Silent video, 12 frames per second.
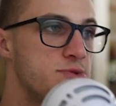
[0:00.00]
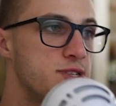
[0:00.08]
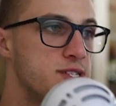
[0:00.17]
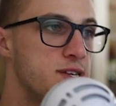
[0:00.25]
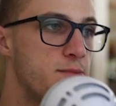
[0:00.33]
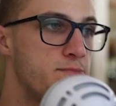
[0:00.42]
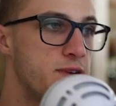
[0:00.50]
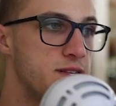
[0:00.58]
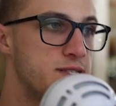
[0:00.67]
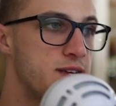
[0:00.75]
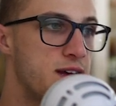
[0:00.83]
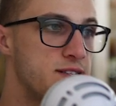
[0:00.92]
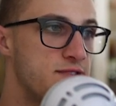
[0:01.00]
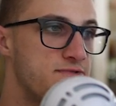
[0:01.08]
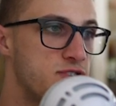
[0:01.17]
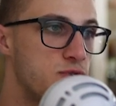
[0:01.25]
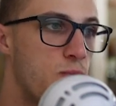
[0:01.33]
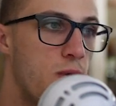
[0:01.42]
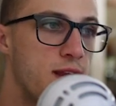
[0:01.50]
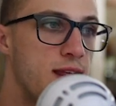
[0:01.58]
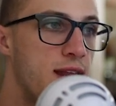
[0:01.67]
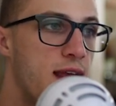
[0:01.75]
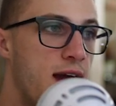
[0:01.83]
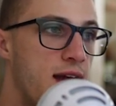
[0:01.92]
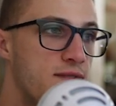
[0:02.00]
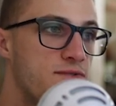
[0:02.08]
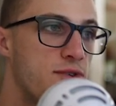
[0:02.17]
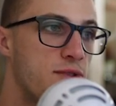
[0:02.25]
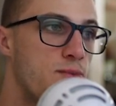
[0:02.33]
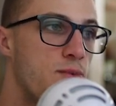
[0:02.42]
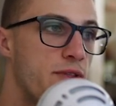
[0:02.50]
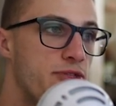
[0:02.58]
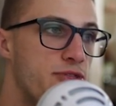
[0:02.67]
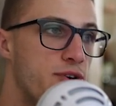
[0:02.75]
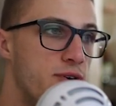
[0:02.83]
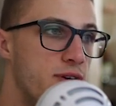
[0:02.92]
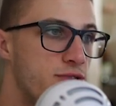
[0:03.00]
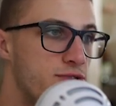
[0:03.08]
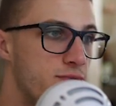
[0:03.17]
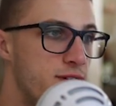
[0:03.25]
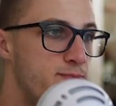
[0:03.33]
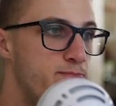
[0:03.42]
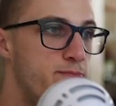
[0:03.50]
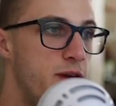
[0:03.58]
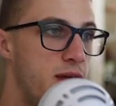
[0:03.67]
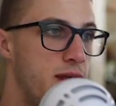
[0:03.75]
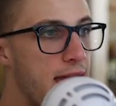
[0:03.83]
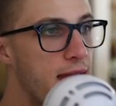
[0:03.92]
We see a bid size of 29 for the 133 bid,